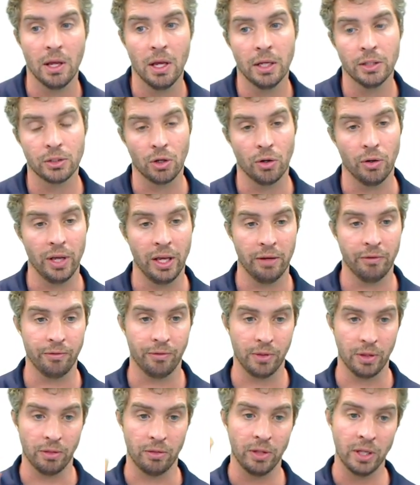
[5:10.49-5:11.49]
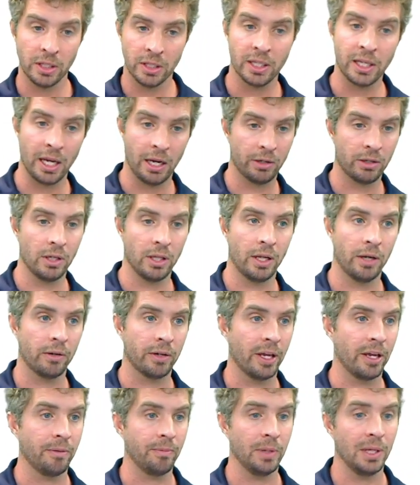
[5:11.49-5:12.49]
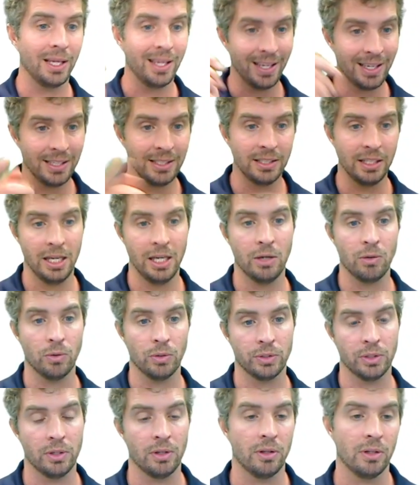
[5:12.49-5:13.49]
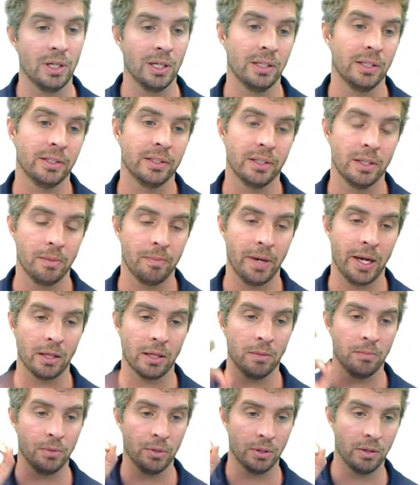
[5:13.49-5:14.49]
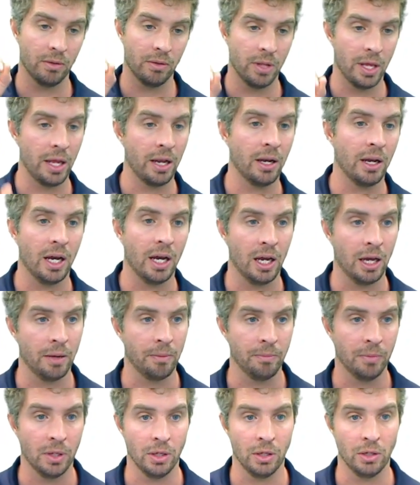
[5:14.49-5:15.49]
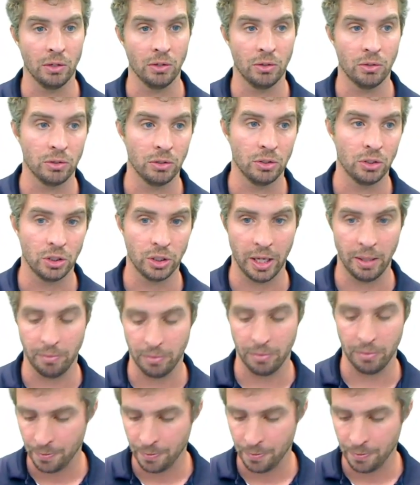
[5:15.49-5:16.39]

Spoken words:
So if the thing the calculator gave me is equal to the thing that's in the back of the book, then I'm in good shape.